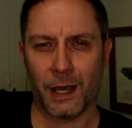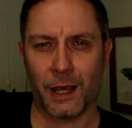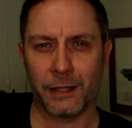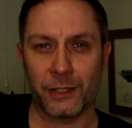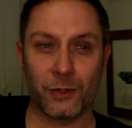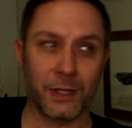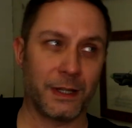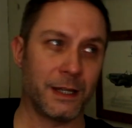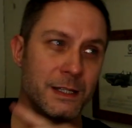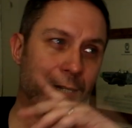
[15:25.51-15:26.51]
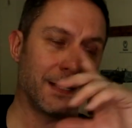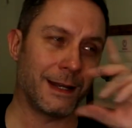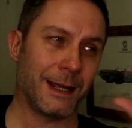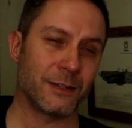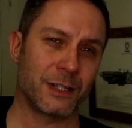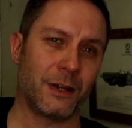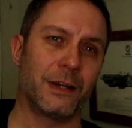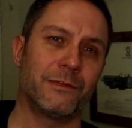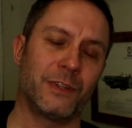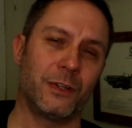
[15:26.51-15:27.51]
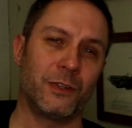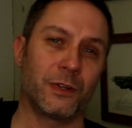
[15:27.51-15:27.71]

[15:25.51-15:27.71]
You can then set an outside view.